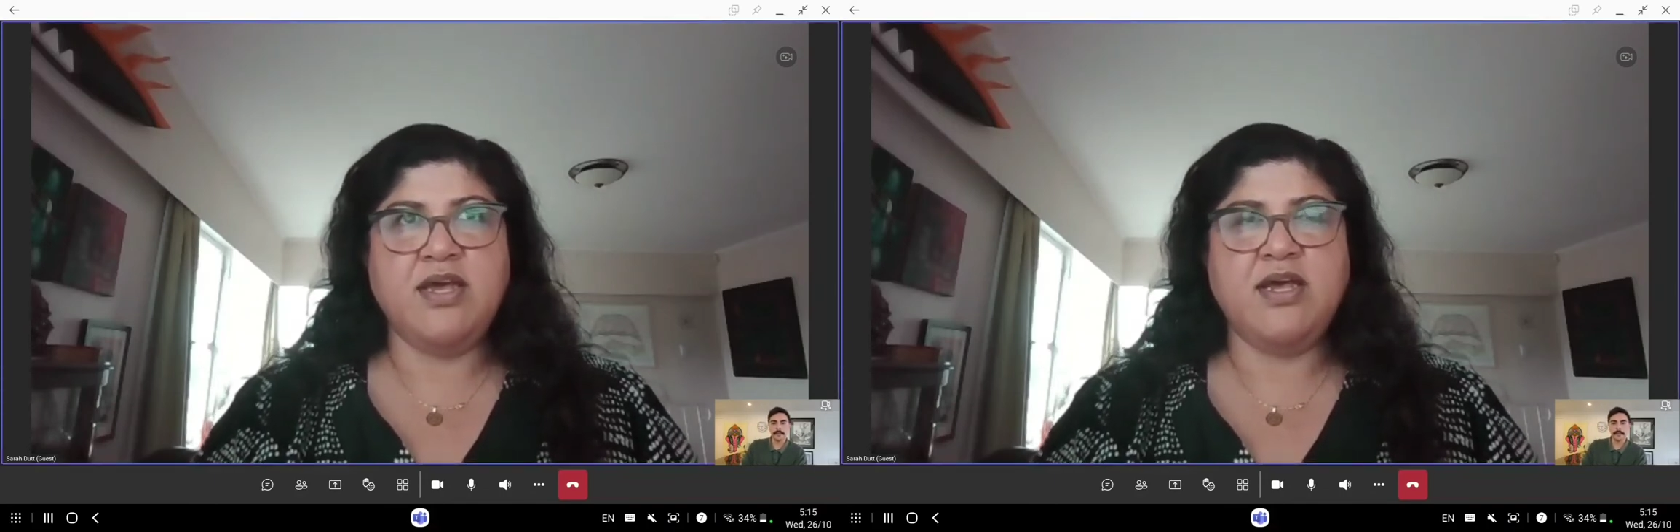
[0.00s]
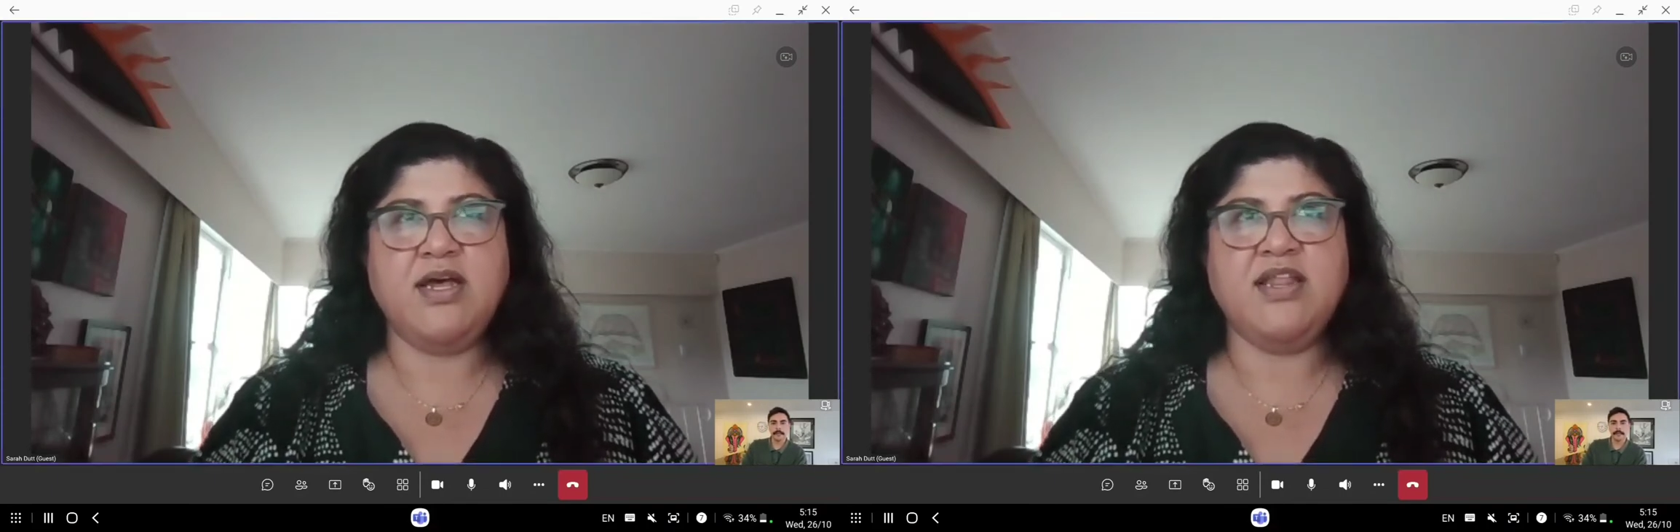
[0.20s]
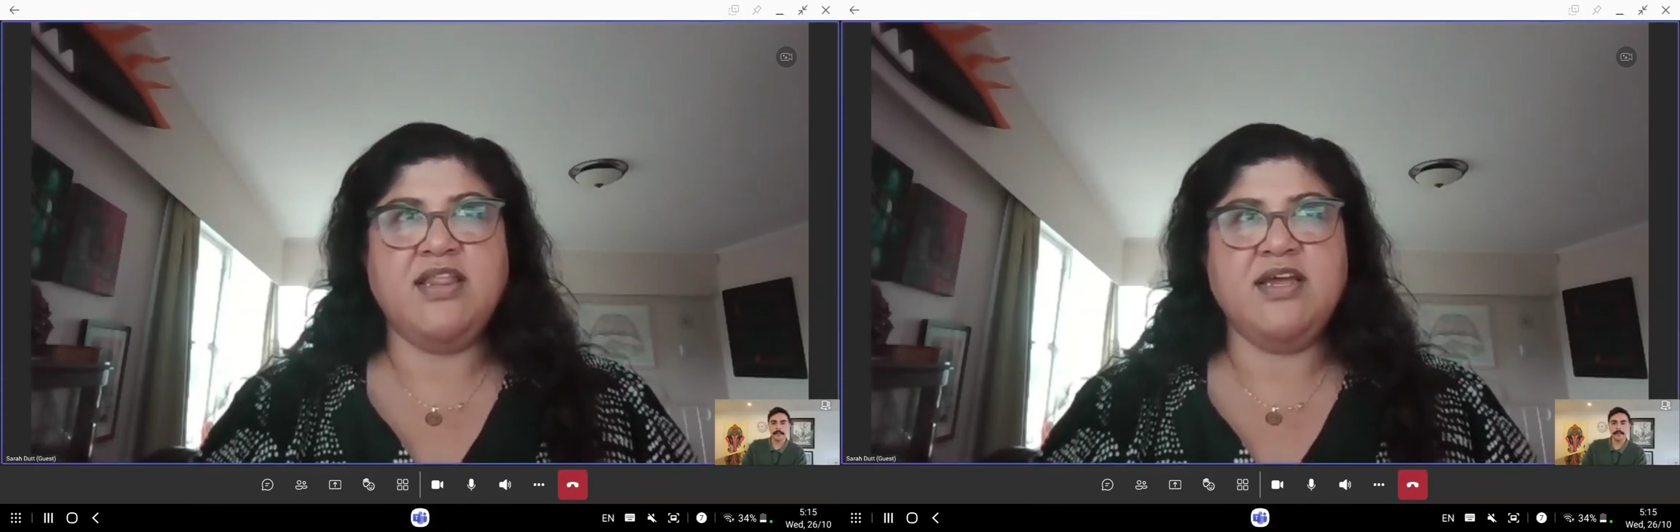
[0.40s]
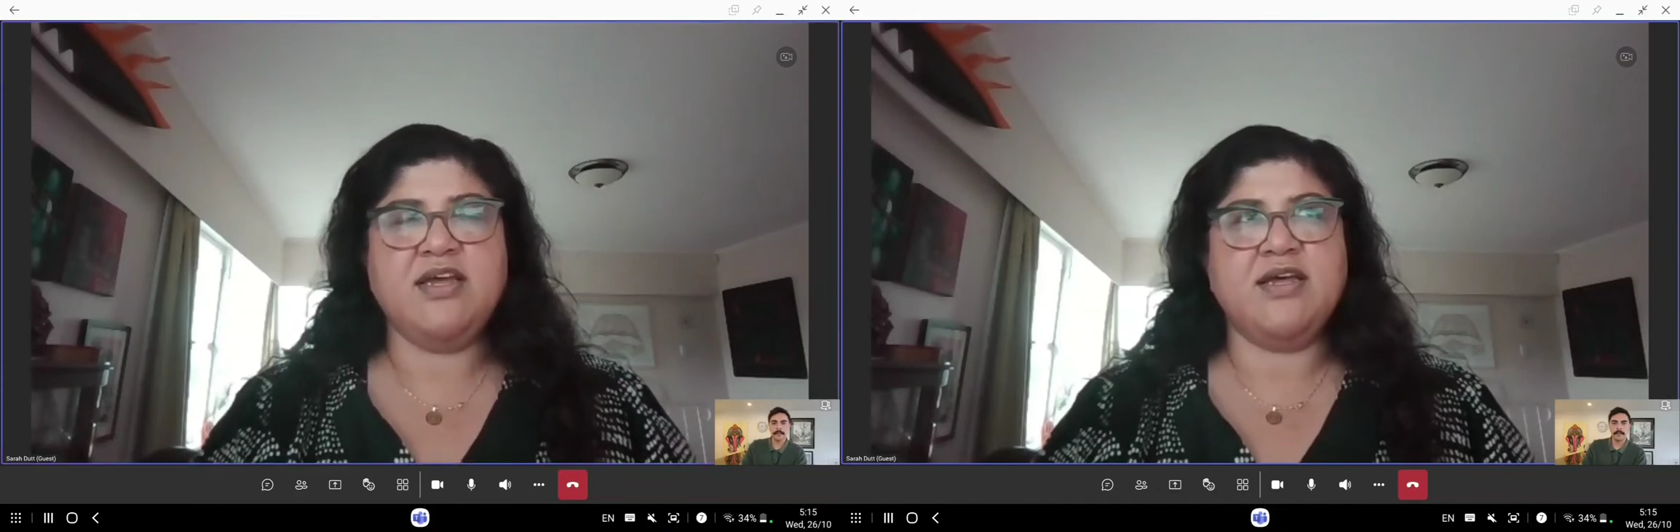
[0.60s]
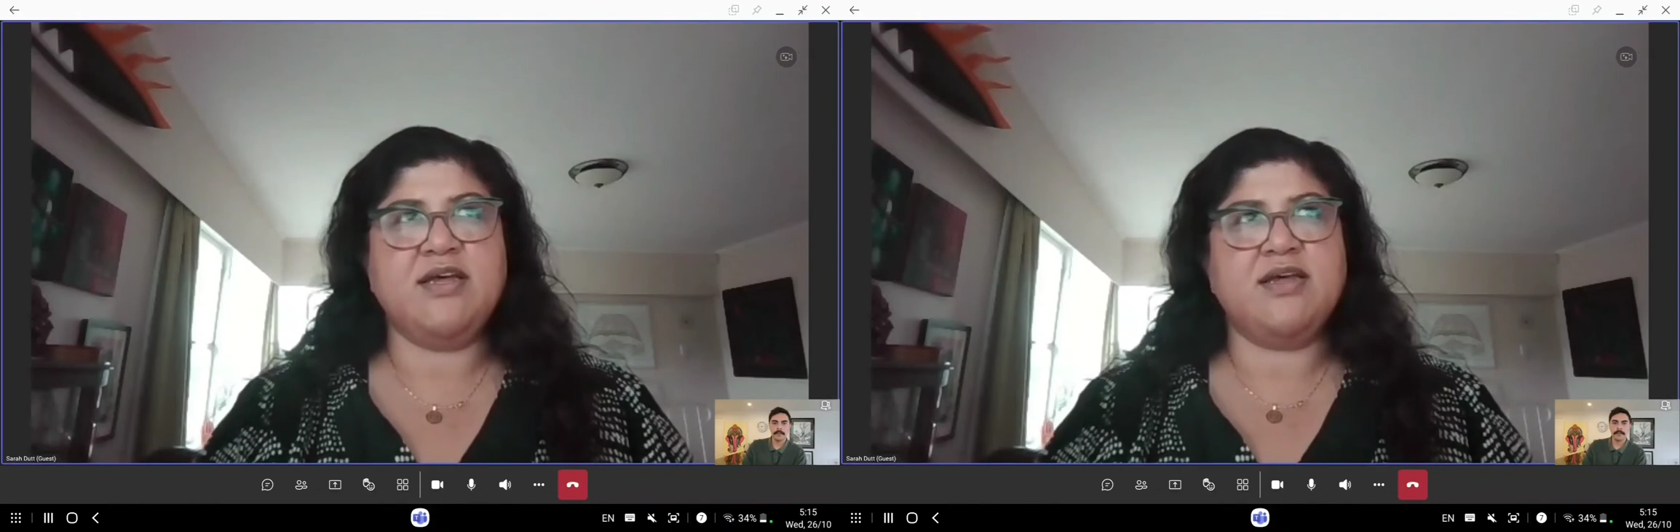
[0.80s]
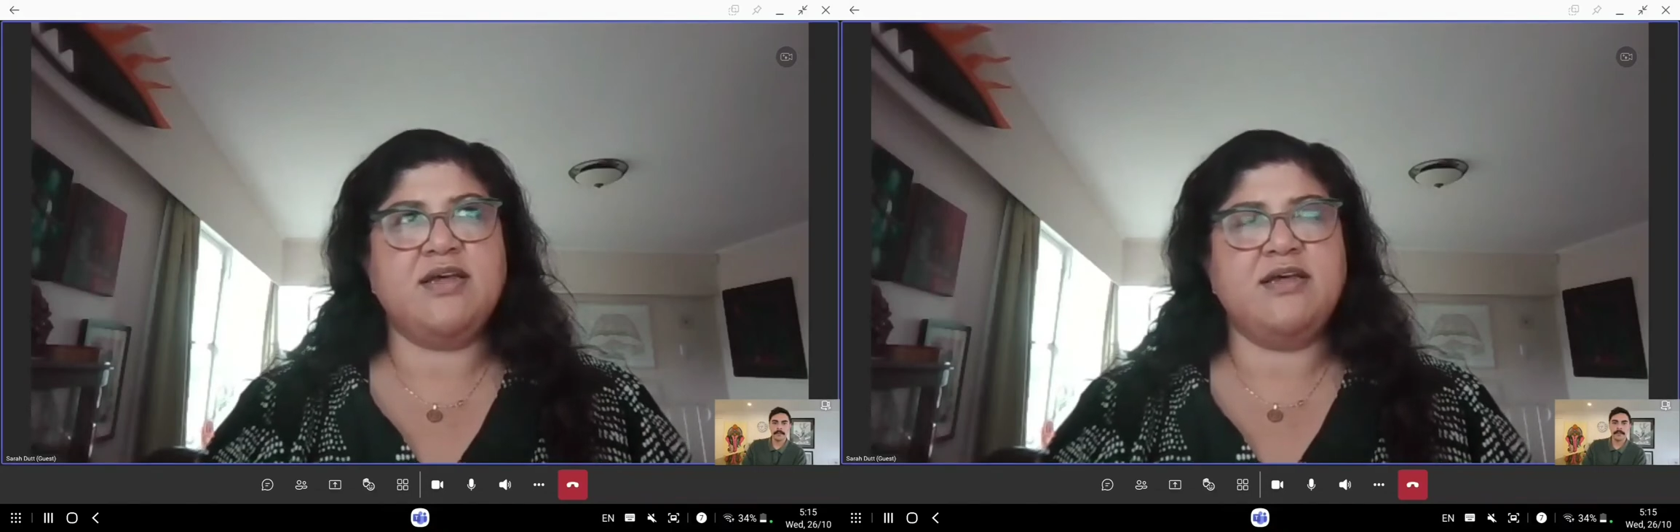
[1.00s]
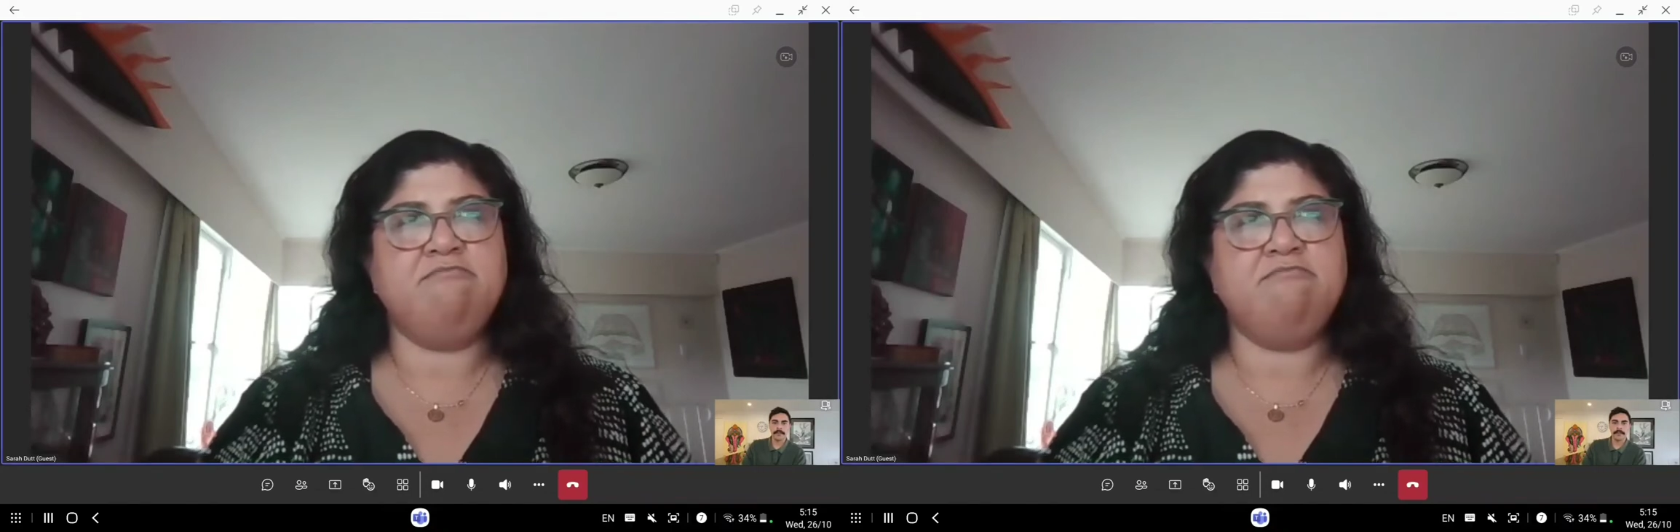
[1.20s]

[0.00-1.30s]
Yeah, I think